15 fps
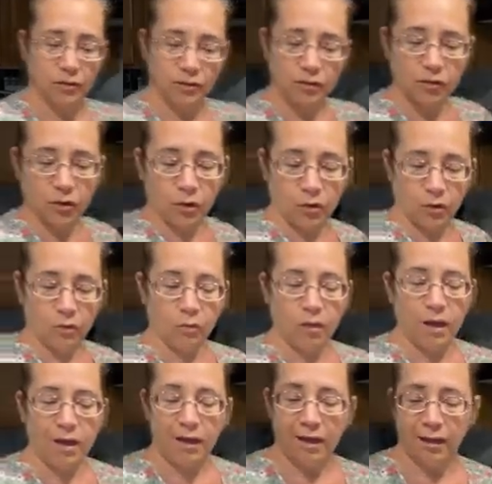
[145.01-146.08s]
So
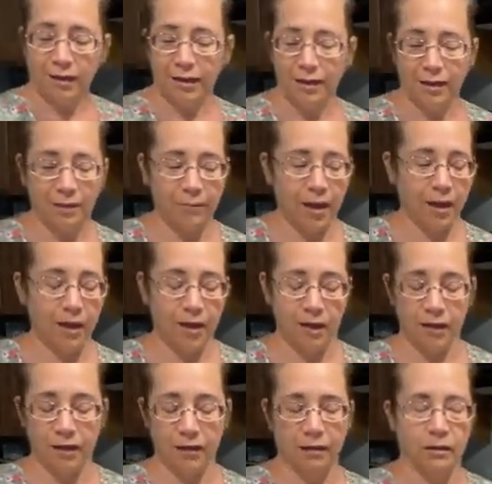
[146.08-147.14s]
I am
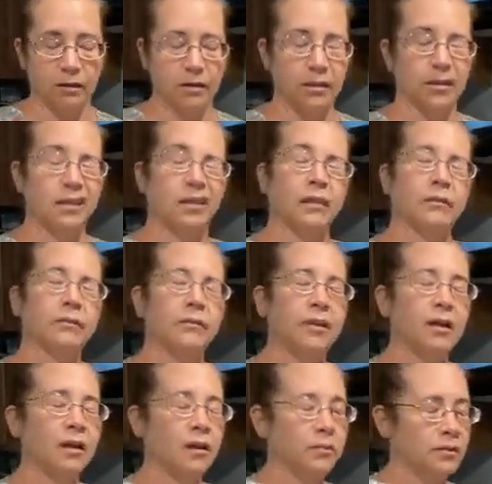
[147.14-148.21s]
adding, let's see,
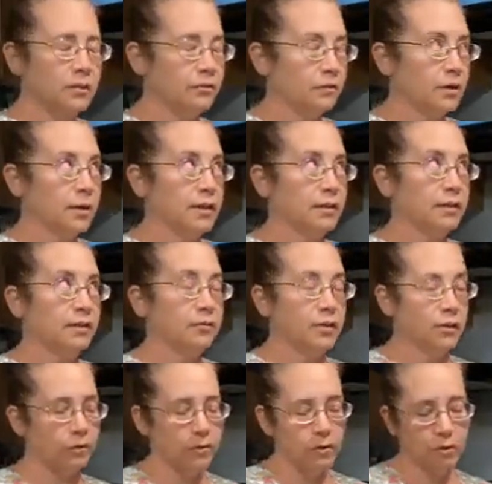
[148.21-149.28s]
3 cups of rice,
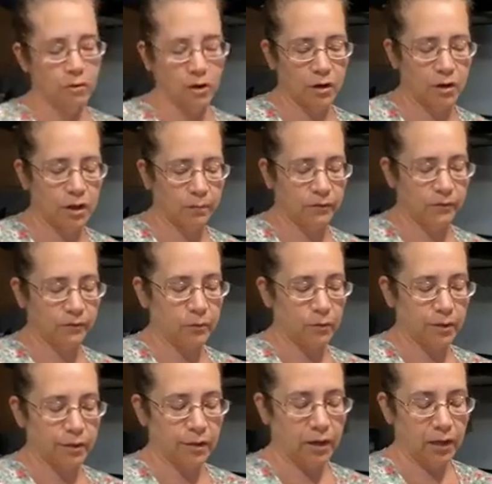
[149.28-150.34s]
3 3/4 cups of
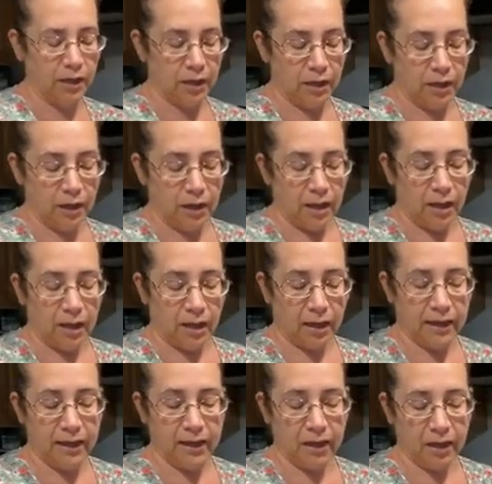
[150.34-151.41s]
water.
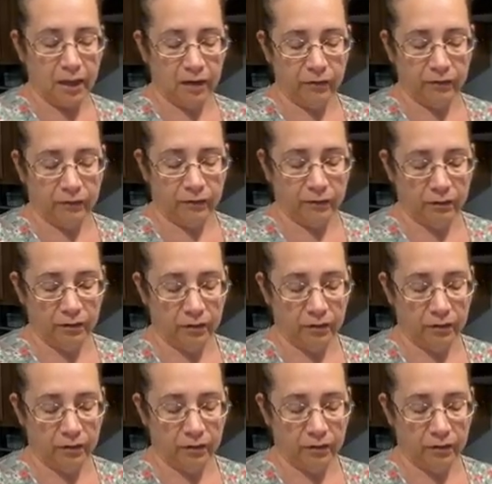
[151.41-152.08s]
I have